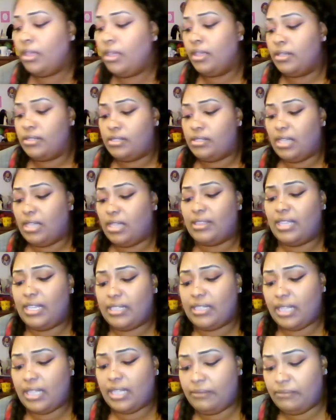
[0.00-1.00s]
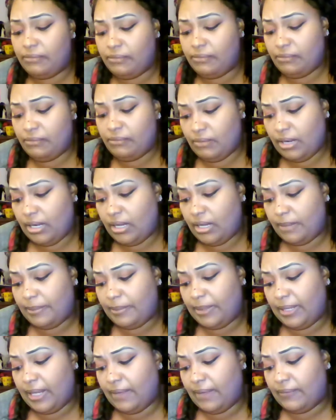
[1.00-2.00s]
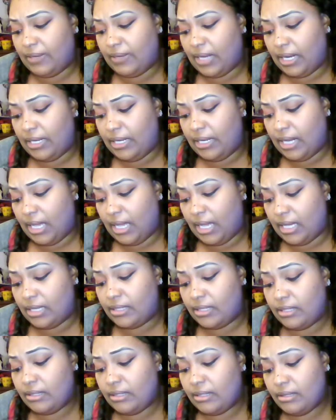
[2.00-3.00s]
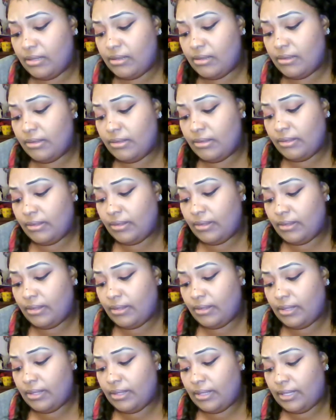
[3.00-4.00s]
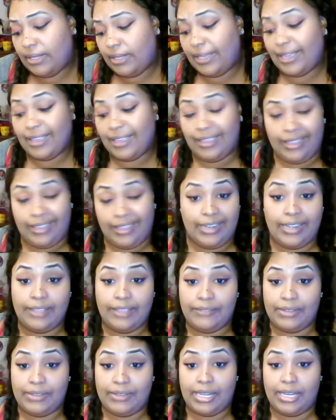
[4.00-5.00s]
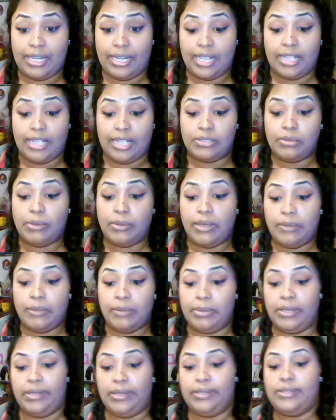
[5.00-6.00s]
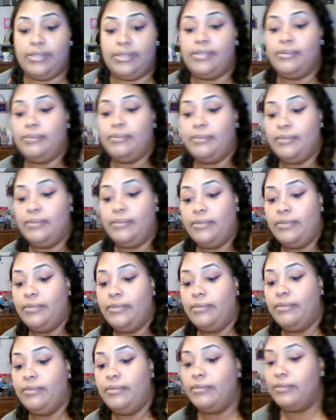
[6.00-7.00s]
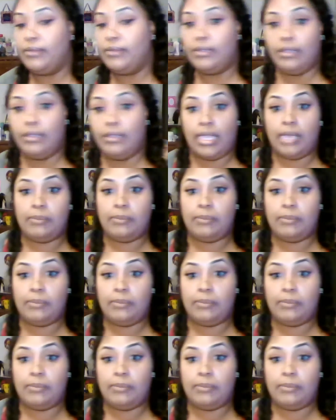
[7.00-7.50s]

So I think they rang up eleven ninety-nine. Yeah, eleven ninety-nine, twelve bucks. You can't